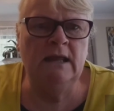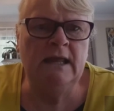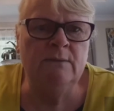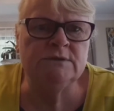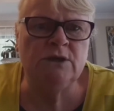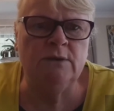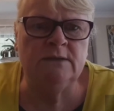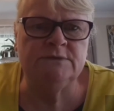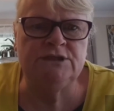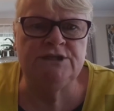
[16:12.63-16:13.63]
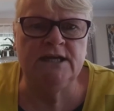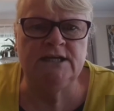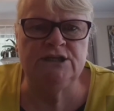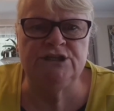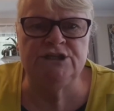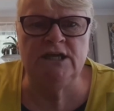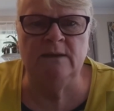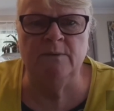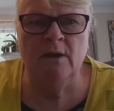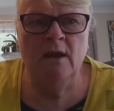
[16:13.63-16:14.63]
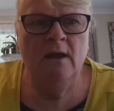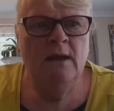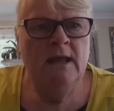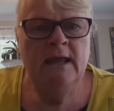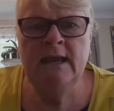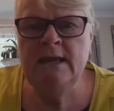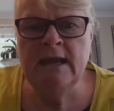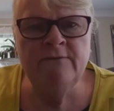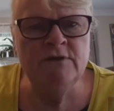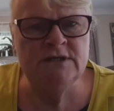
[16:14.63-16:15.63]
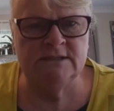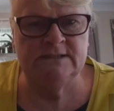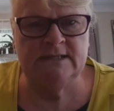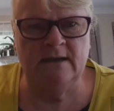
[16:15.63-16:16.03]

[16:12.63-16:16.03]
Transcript: he was going up to check his sheep, he never does